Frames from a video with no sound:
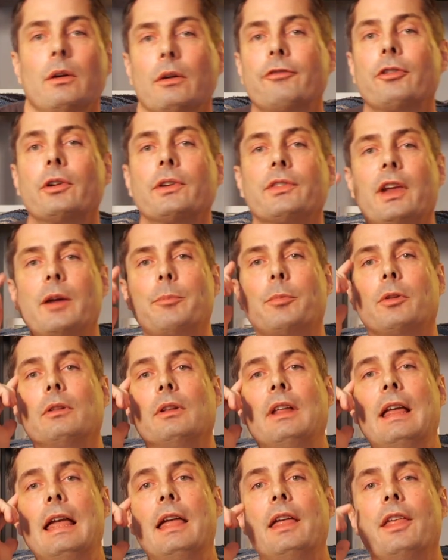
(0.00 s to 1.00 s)
Oh, for
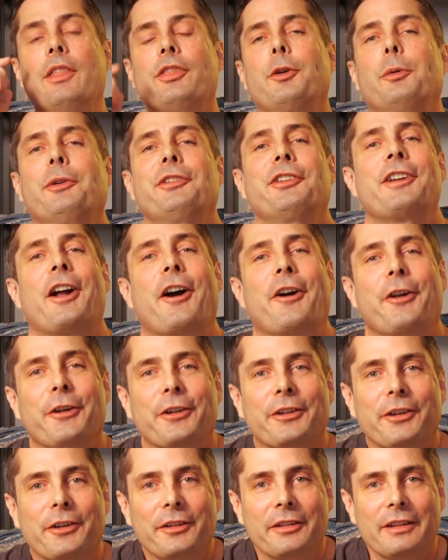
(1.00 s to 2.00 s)
example, there was an
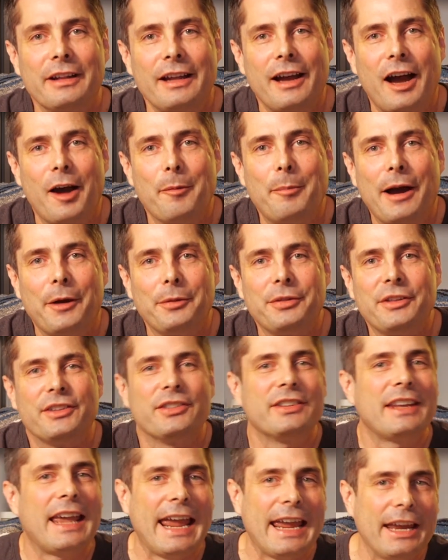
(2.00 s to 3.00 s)
article about
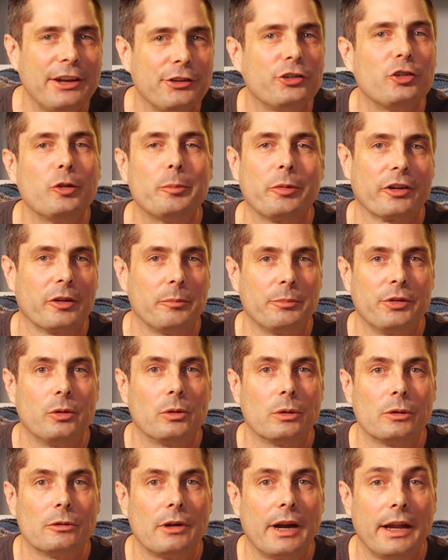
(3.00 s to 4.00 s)
this K supercomputer
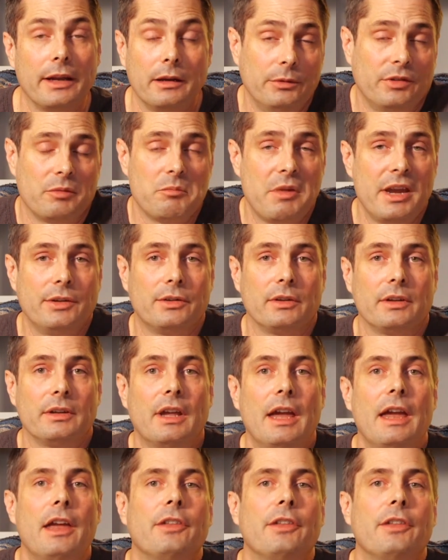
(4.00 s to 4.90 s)
array. It was amazing.